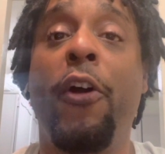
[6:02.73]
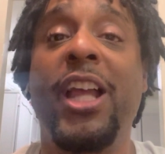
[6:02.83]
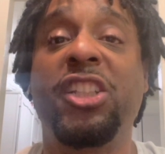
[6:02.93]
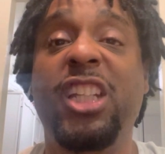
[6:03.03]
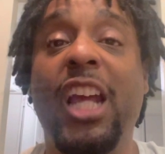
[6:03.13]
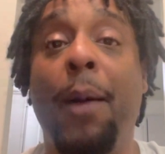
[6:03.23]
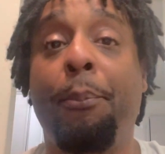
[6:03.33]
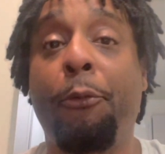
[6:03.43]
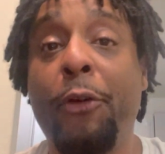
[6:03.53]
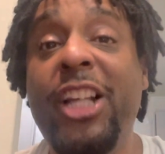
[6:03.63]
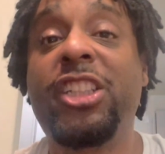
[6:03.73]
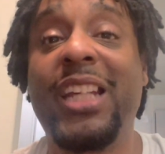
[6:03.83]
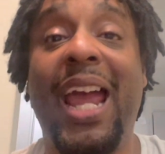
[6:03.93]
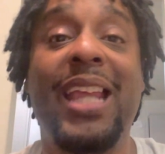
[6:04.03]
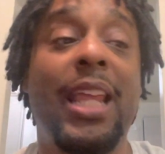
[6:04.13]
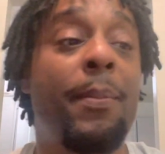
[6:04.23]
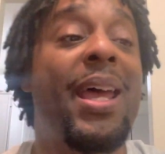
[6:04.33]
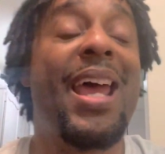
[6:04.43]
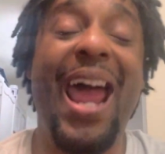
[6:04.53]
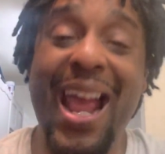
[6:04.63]
and she appreciate them
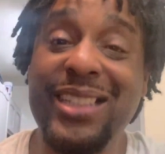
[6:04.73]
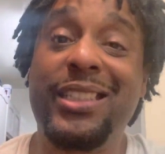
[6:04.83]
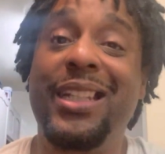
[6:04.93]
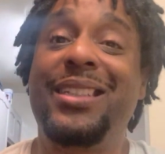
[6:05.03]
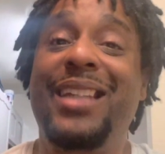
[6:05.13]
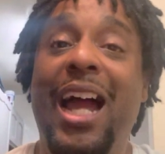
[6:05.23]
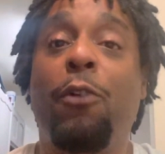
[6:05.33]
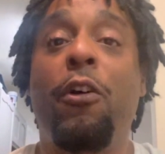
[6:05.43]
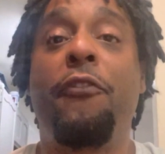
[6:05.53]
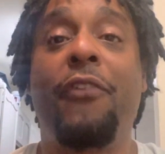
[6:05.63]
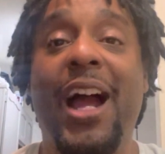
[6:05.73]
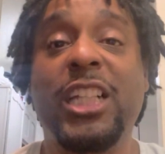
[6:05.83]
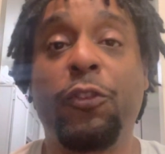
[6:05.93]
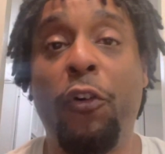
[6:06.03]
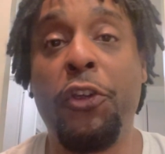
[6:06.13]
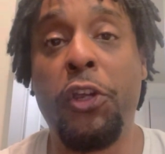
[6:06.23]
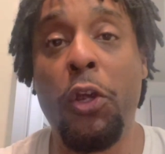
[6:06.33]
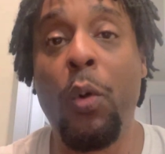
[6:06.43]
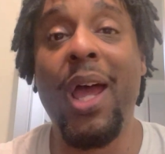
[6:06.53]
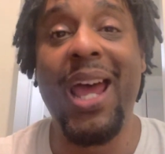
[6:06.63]
and she sacrifice for
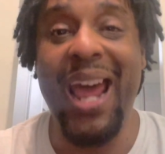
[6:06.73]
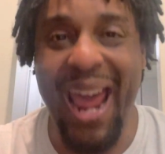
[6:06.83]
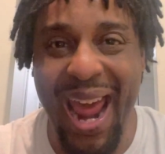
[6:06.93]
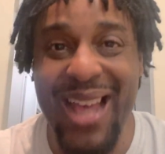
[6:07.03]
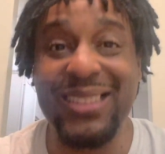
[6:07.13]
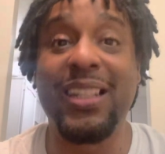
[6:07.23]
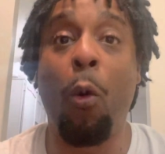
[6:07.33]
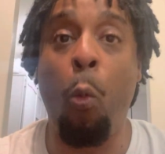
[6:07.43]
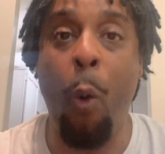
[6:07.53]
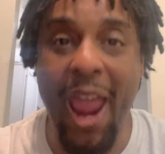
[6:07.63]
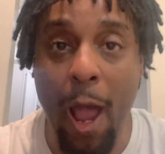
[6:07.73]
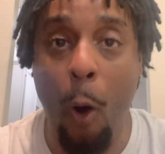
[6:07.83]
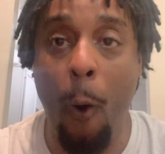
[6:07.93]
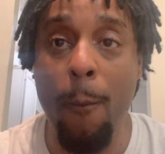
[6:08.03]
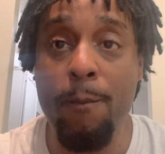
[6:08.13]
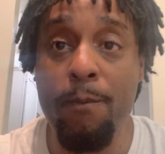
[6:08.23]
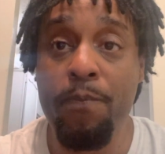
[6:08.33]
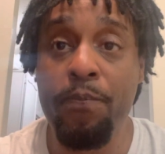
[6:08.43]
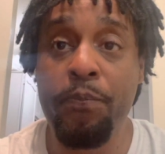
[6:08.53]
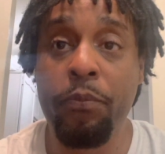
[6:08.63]
you as well.
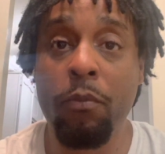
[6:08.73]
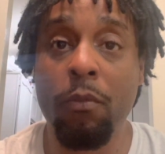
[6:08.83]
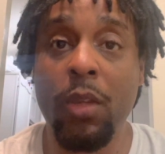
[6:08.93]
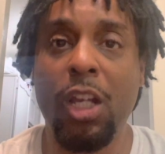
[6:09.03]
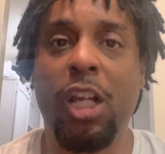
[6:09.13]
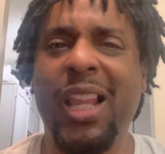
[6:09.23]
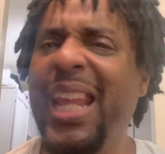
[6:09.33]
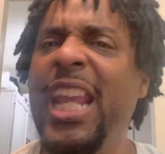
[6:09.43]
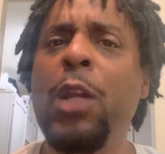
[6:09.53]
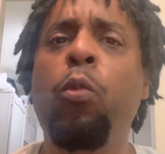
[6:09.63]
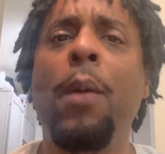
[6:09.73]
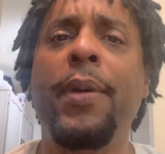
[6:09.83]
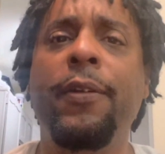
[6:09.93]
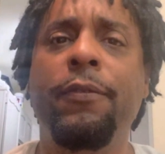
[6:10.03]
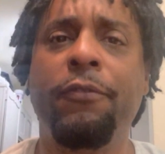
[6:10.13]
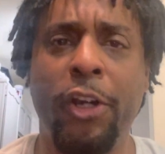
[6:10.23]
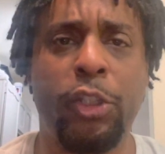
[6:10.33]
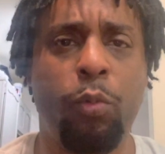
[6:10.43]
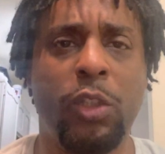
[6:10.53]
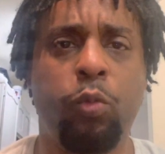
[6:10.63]
Clean woman,
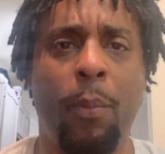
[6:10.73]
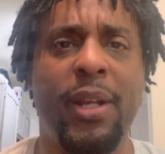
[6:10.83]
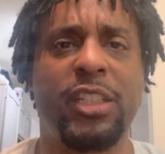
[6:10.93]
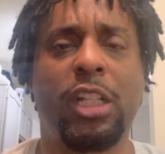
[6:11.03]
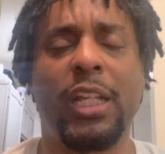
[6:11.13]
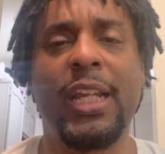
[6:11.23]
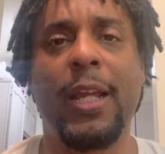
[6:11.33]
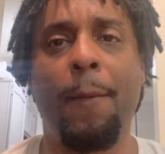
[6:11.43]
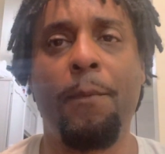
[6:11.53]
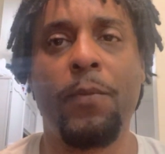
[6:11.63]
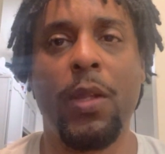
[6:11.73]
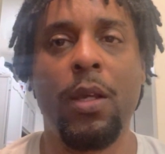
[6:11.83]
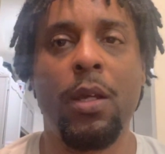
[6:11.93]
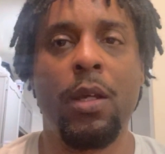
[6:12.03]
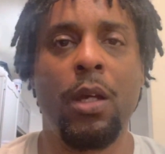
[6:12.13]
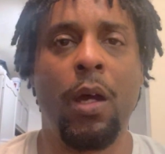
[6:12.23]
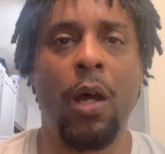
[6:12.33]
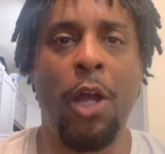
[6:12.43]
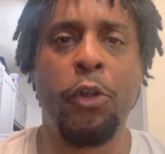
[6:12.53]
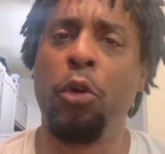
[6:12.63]
virtuous woman is clean.
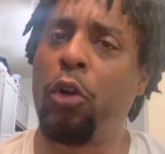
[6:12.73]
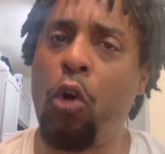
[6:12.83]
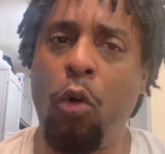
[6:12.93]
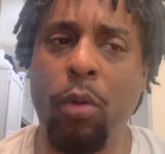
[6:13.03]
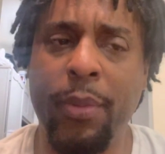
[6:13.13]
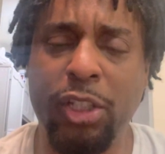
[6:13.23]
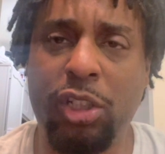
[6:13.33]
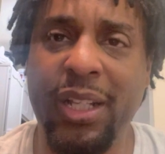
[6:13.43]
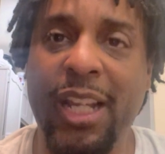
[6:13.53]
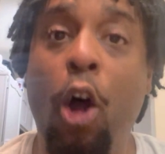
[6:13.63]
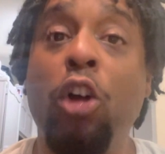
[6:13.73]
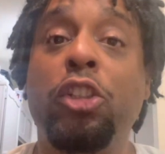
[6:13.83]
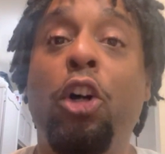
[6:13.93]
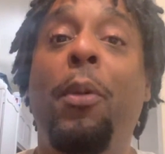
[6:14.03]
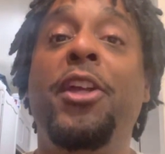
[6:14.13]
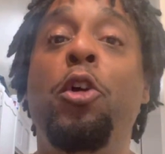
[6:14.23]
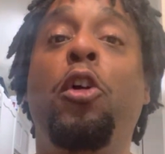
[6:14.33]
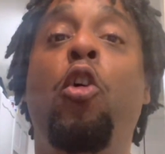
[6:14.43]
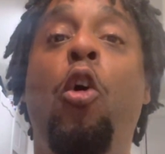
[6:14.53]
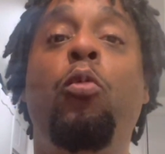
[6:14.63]
A unicorn woman is clean also, but
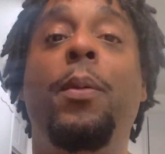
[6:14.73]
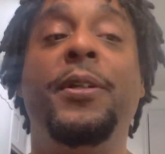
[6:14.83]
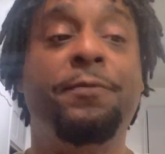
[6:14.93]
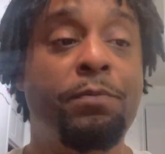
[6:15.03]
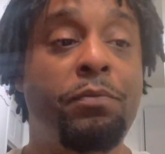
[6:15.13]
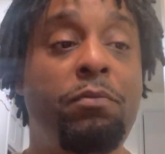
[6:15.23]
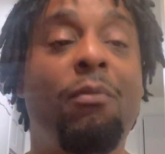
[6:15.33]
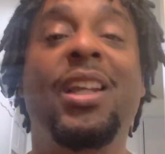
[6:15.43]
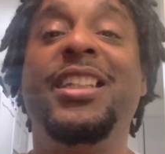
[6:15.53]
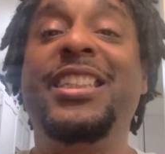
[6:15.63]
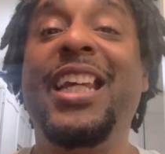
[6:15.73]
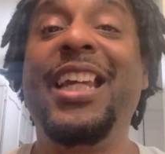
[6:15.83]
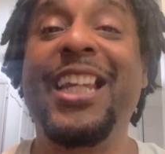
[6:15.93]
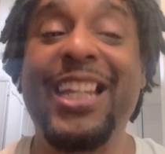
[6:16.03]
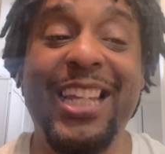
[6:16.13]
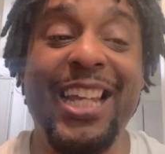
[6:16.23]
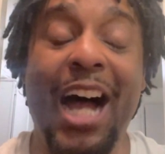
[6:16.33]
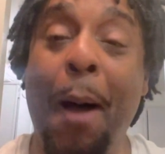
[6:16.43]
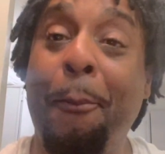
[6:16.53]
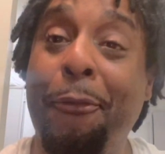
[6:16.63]
unicorn woman, she
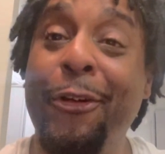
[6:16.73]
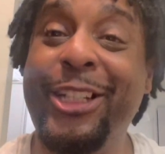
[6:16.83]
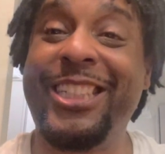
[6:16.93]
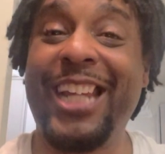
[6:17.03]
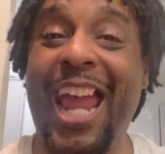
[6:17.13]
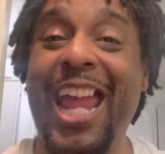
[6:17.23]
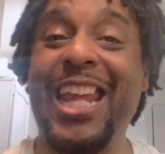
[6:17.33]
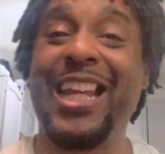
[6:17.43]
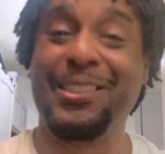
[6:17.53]
appreciate.